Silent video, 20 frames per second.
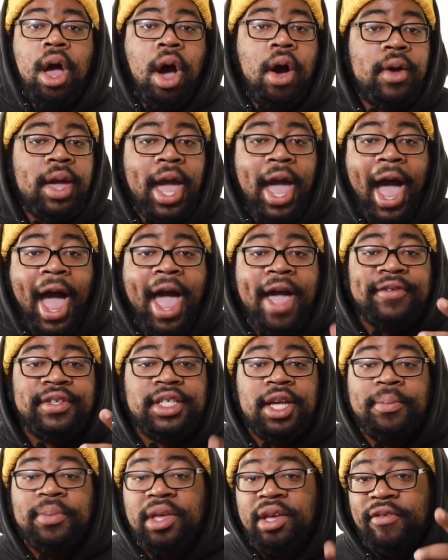Okay, I have
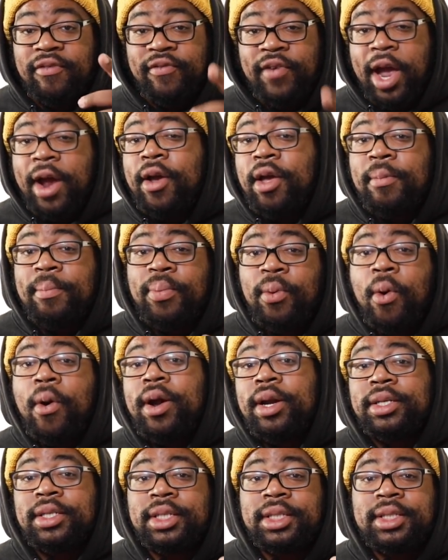something very
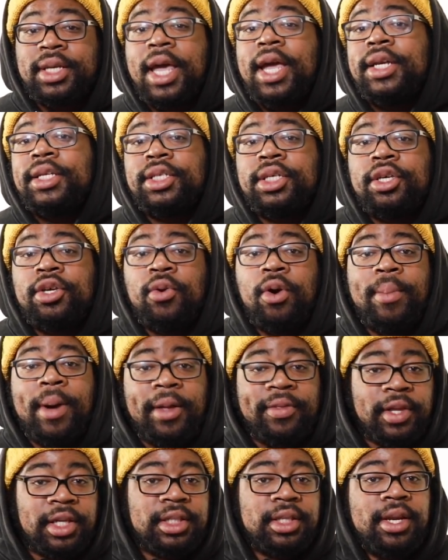important to say to you
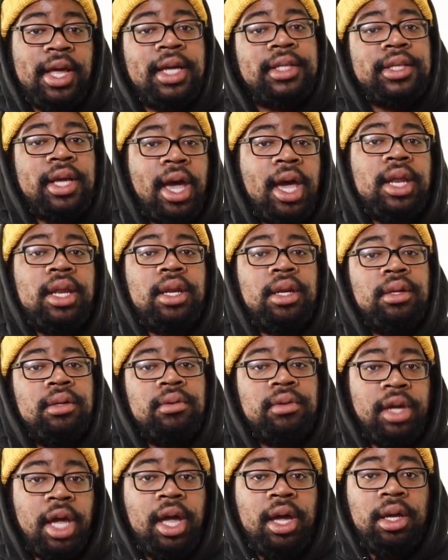about this next edit,
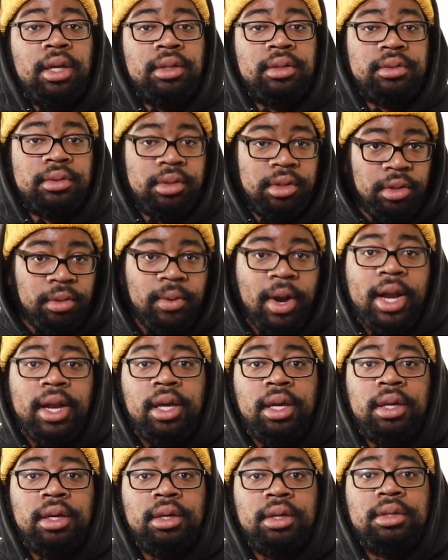okay? Are you
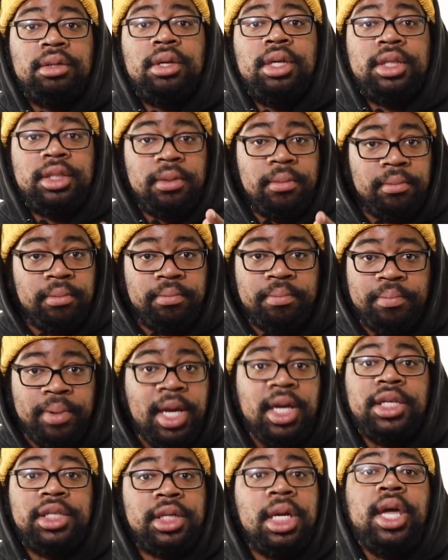ready? It's some
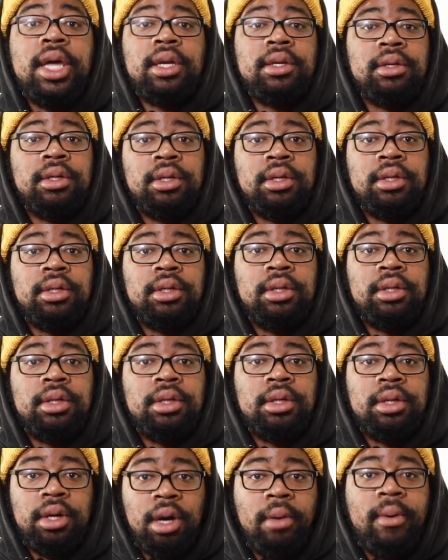big shit.
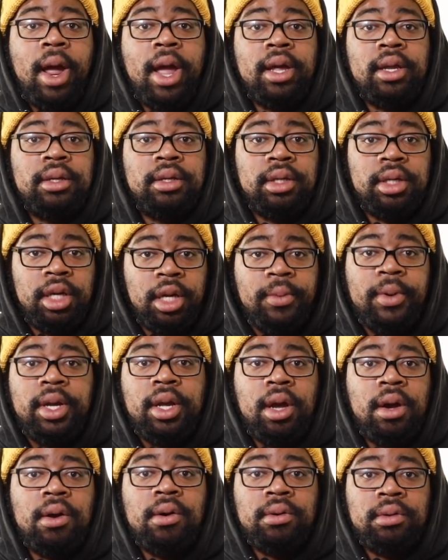All right, here we
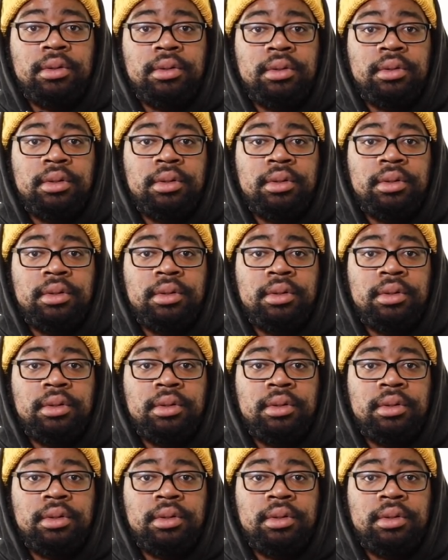go.